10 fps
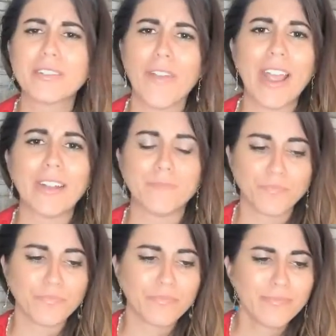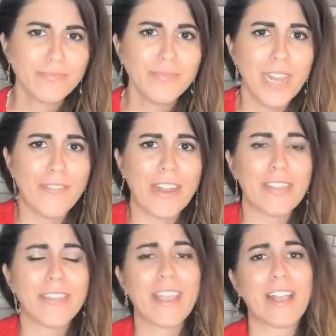fine. If
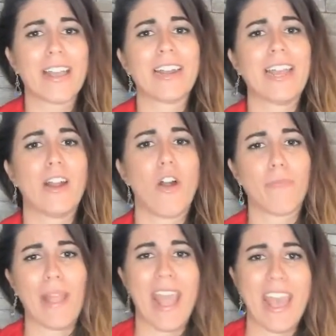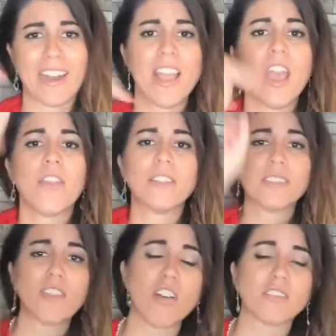anything, I gotta get it off my head. This is
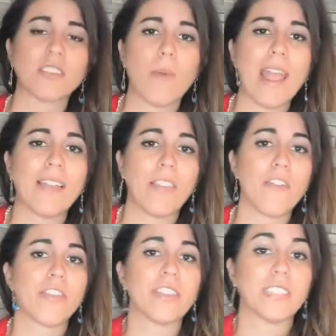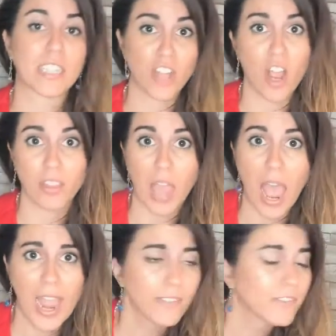also why I love the TikTok
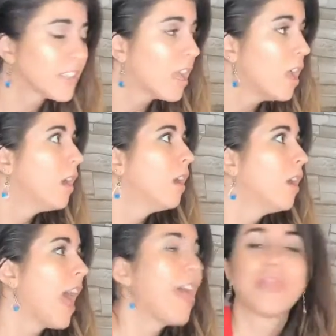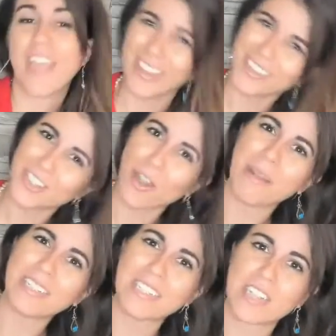lives. And thank you to all my
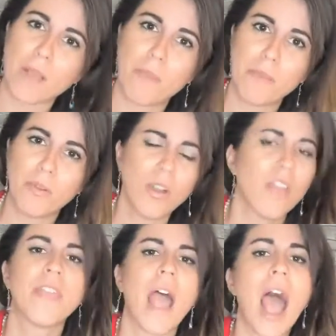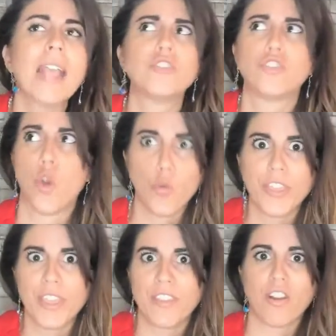TikTok people. I don't
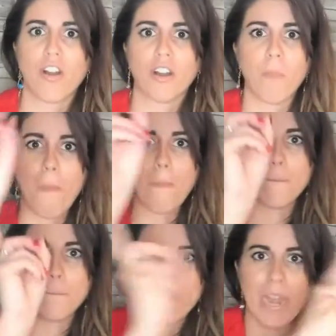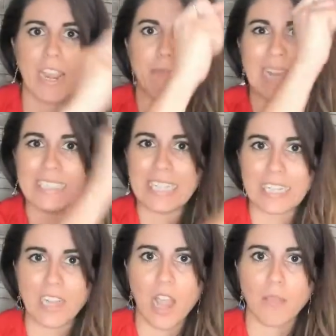think there are many of my
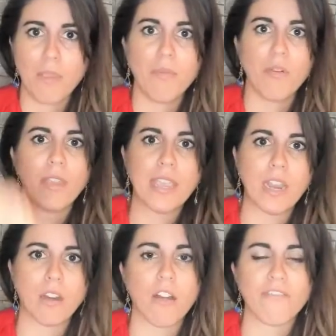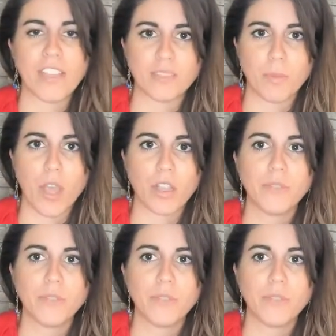TikTok people here on Facebook,